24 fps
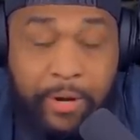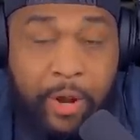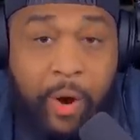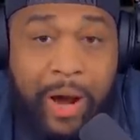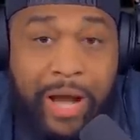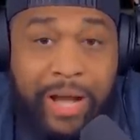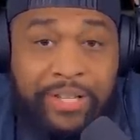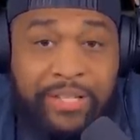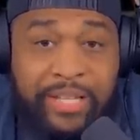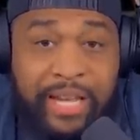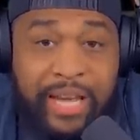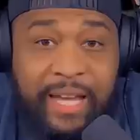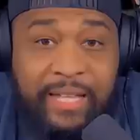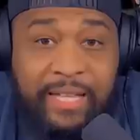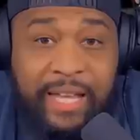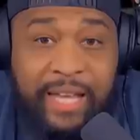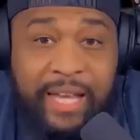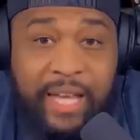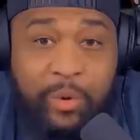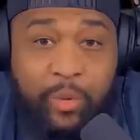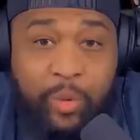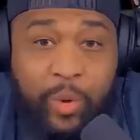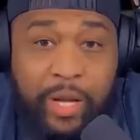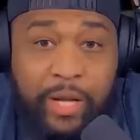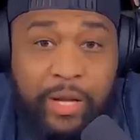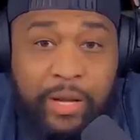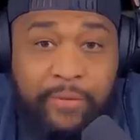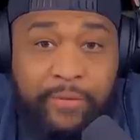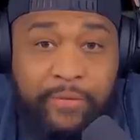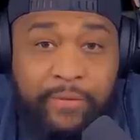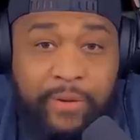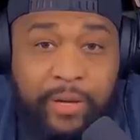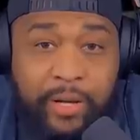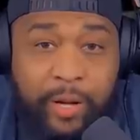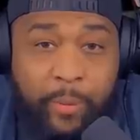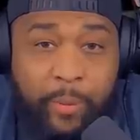No, I said that he wouldn't
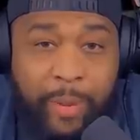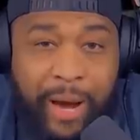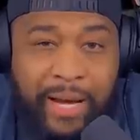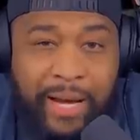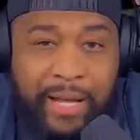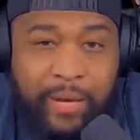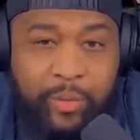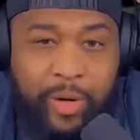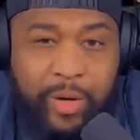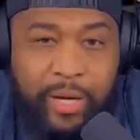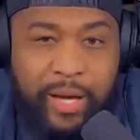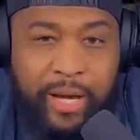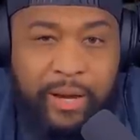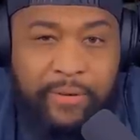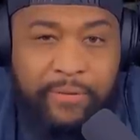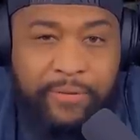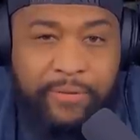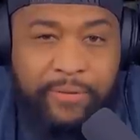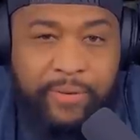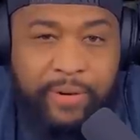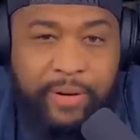have. Nobody would have.